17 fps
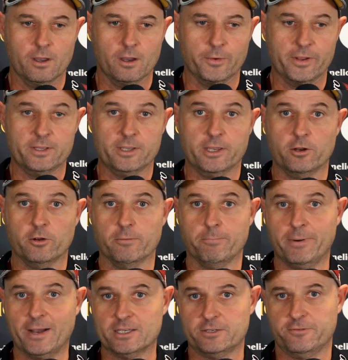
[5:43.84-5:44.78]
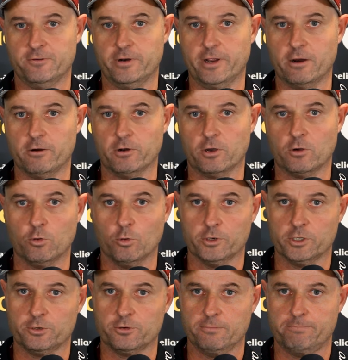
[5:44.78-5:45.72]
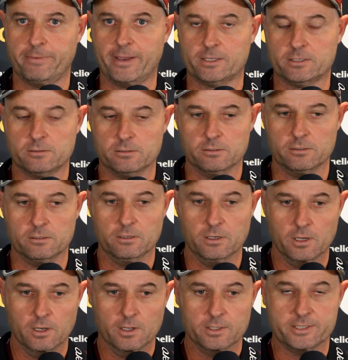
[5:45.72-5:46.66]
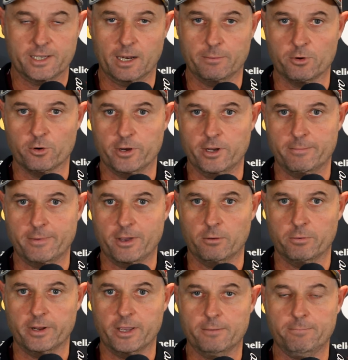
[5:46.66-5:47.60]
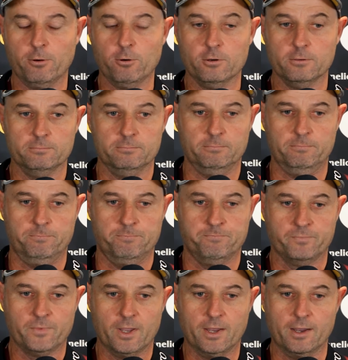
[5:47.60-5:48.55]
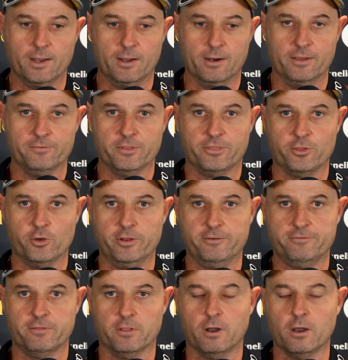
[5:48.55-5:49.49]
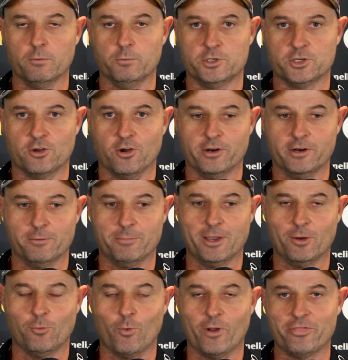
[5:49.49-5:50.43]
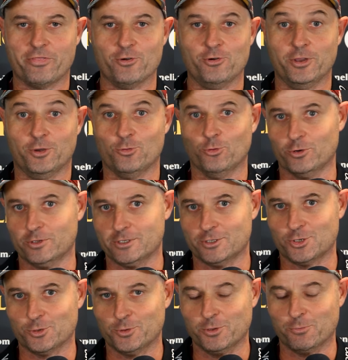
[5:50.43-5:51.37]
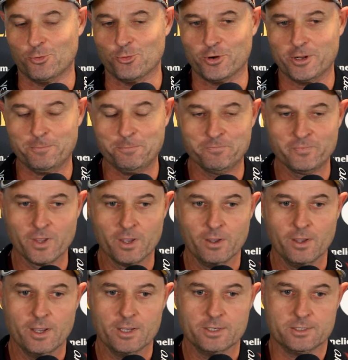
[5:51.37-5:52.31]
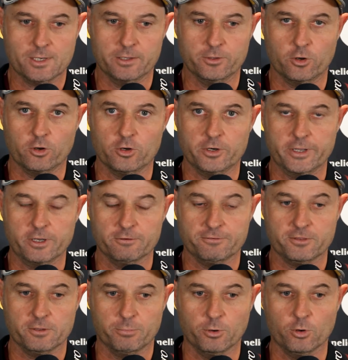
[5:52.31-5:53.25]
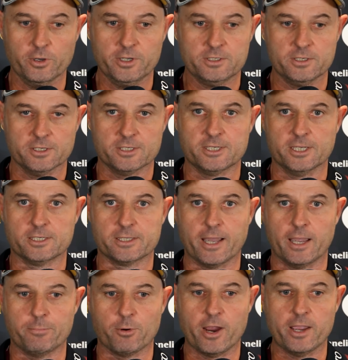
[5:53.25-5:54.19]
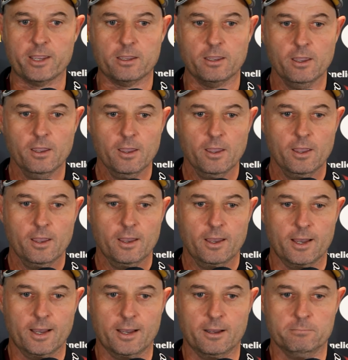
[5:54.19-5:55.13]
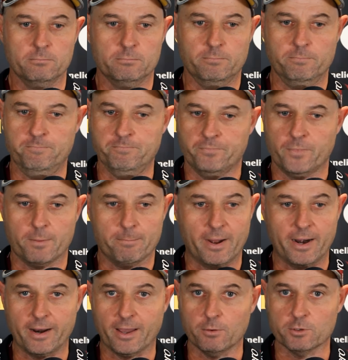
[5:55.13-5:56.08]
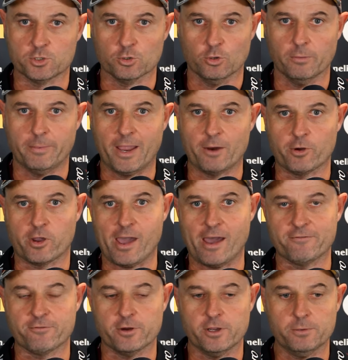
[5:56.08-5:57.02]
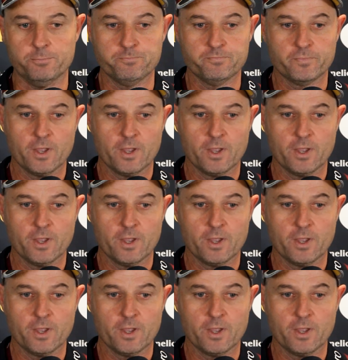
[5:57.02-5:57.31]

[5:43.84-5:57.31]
We had to get on a bus for an hour and a quarter trip back to Tullamarine, Melbourne Airport. 11:30 flight, which got in about 1:30, quarter to 2 in the morning. So not ideal for the boys in a 6-day break. Monday was all about recovery.